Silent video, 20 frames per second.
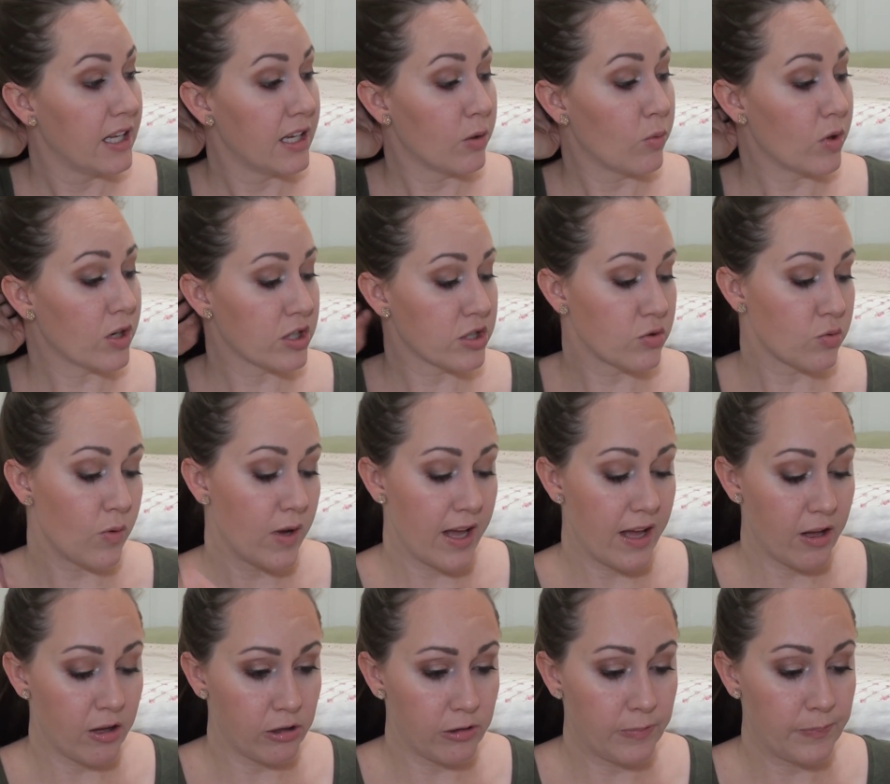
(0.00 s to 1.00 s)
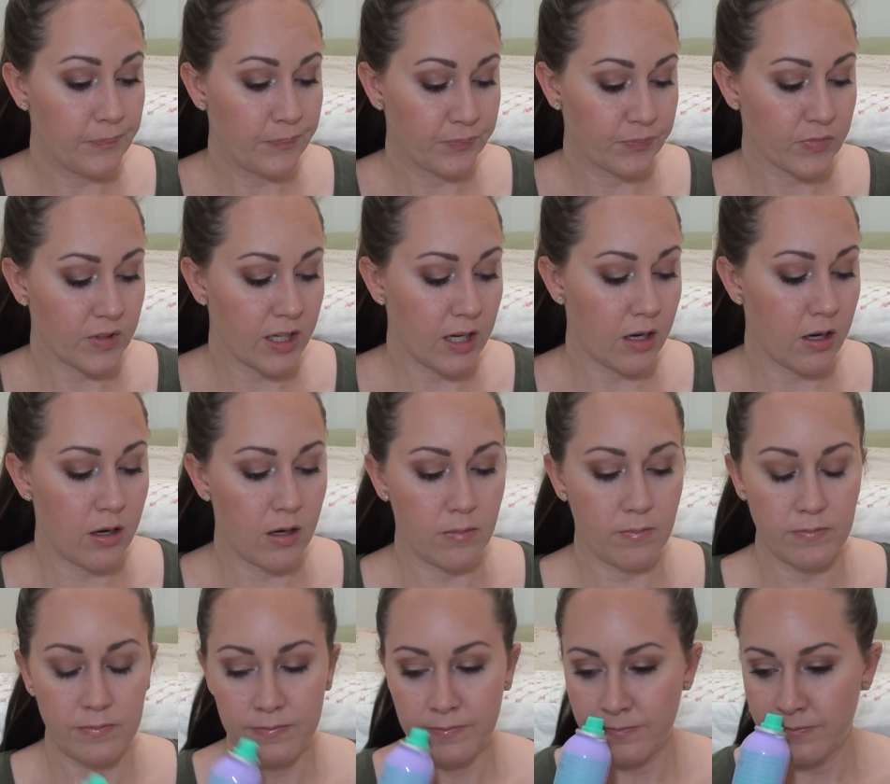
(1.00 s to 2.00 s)
Works well.
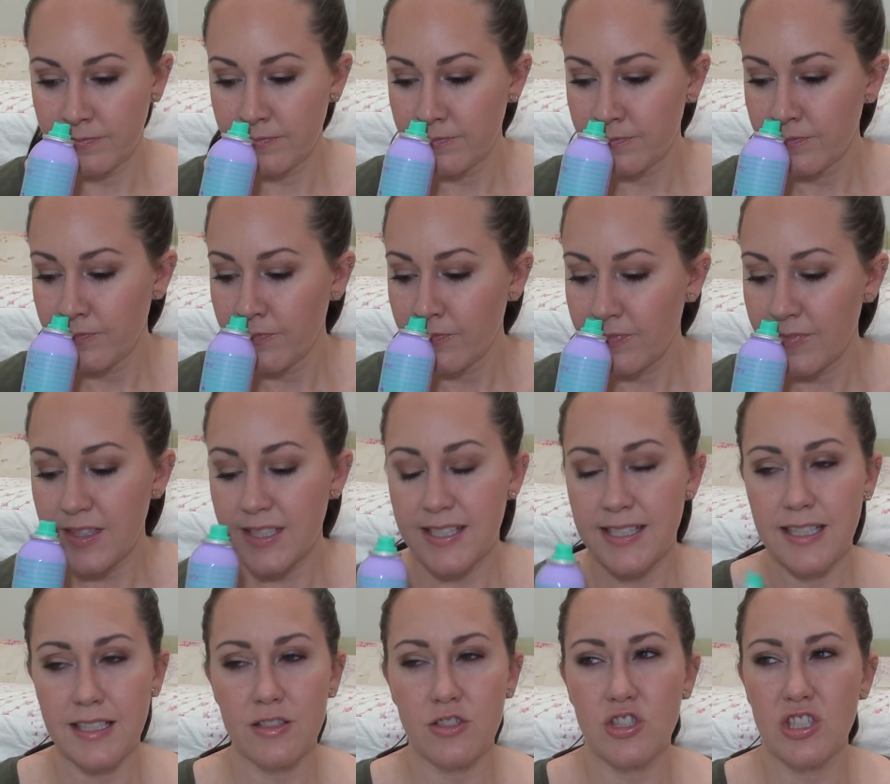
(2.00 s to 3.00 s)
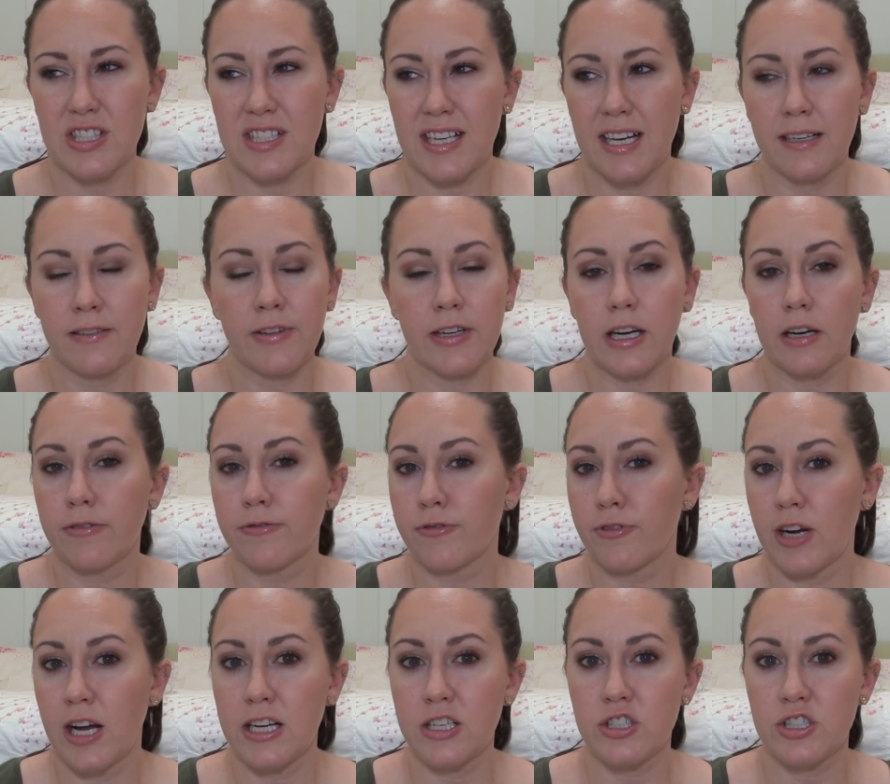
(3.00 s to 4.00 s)
The scent's just kind of like a
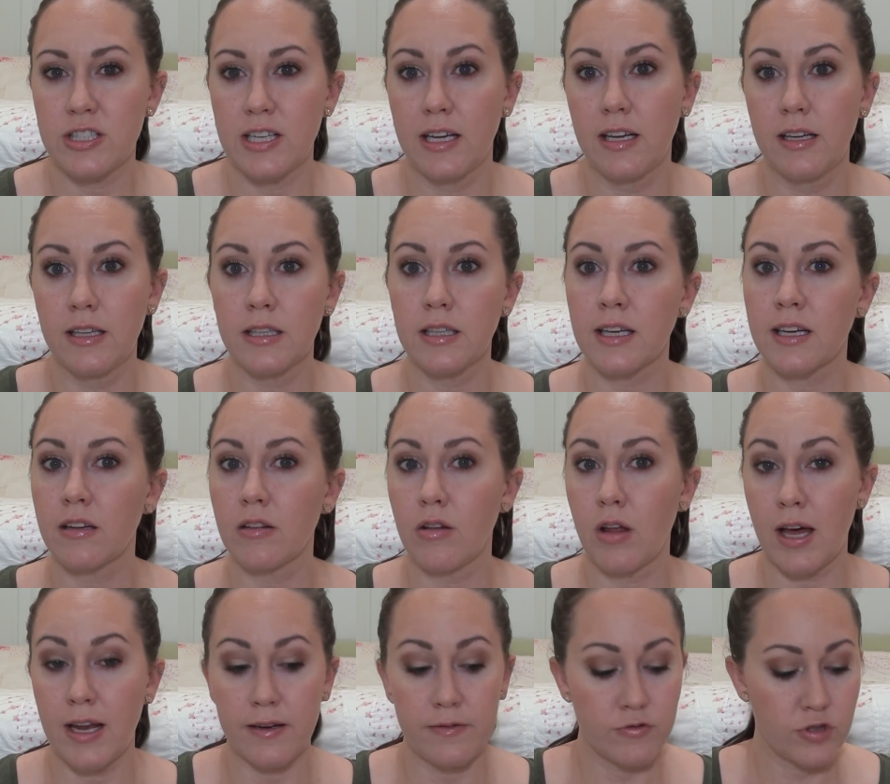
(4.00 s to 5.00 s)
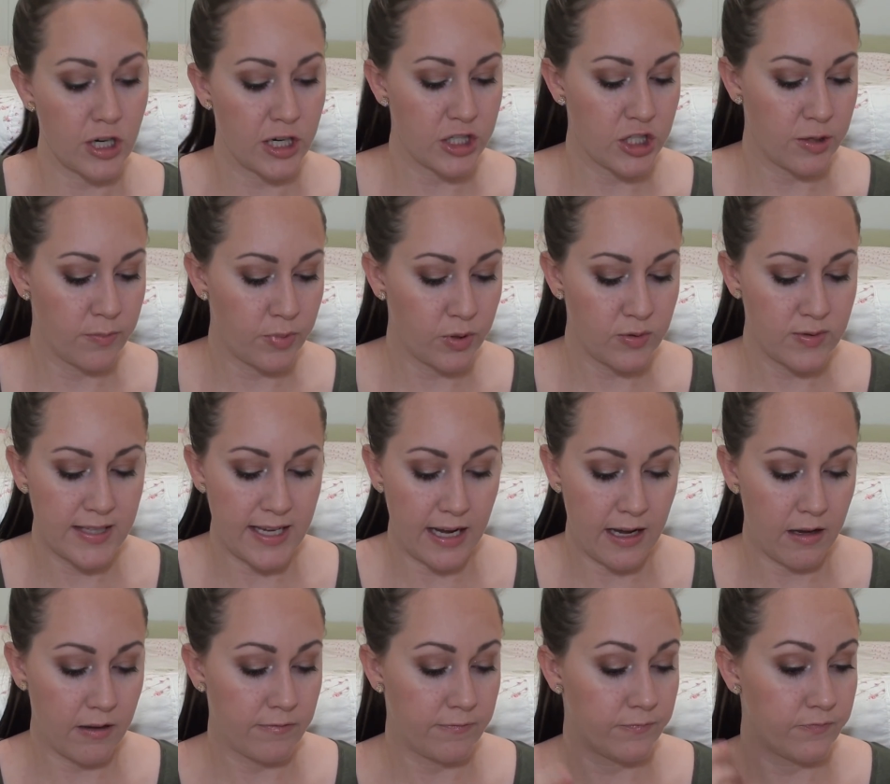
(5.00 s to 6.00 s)
fresh scent, like a lot of dry shampoos
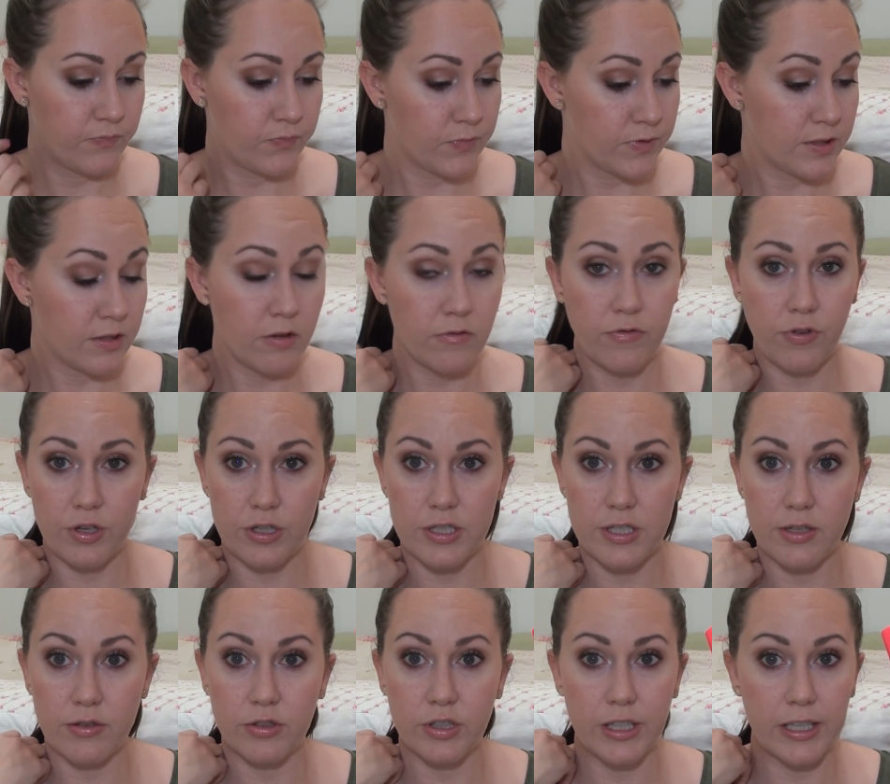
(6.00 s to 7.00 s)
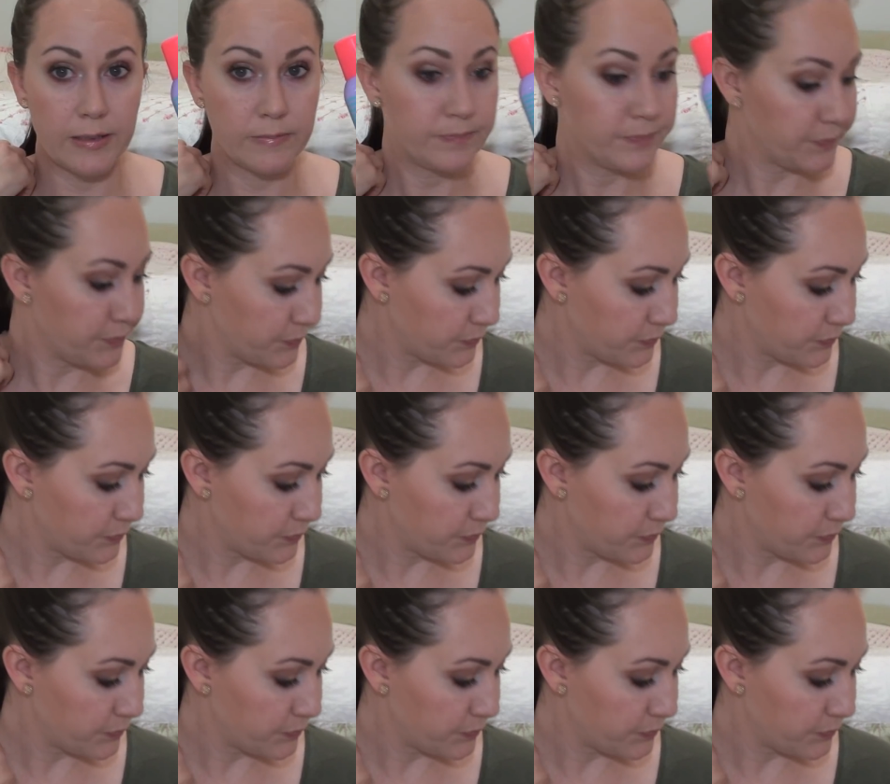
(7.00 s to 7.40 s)
have. So far, so good.